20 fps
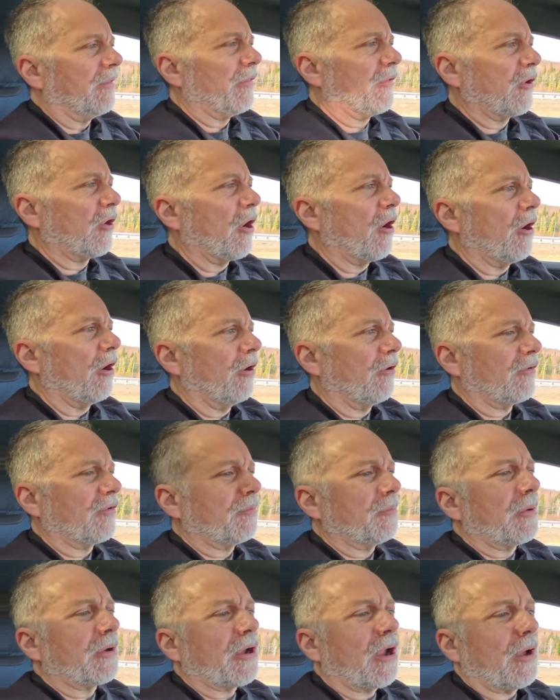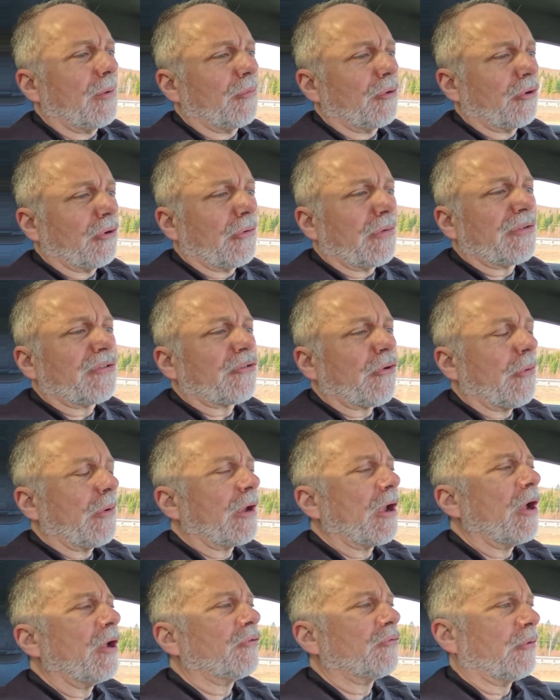The car's speedometer is
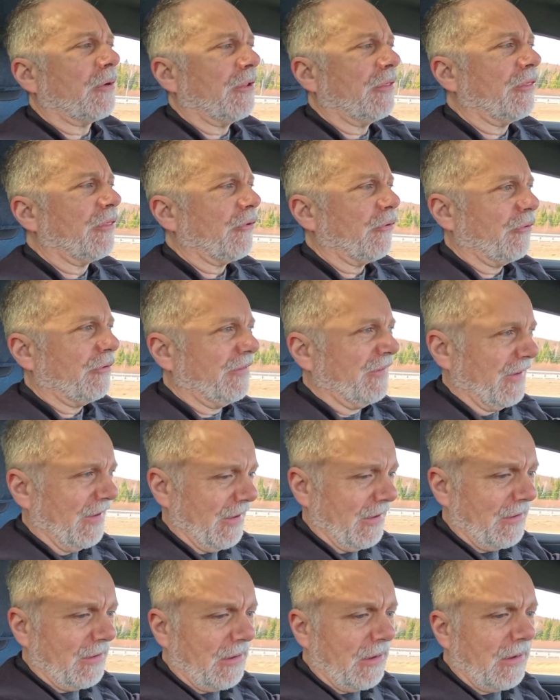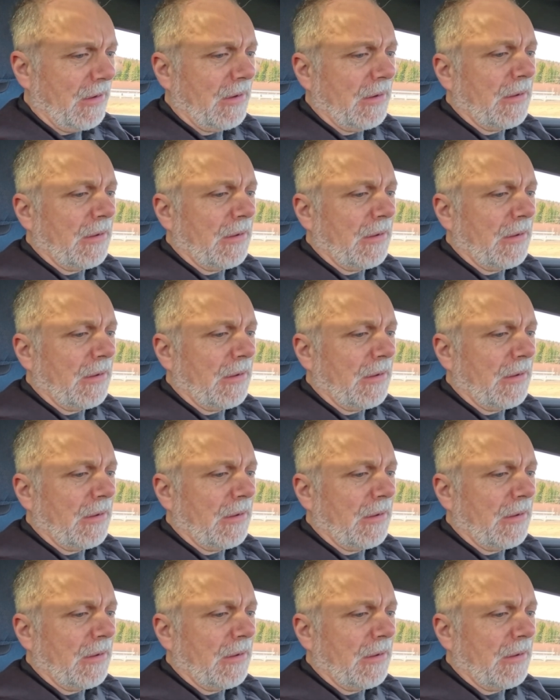showing 113.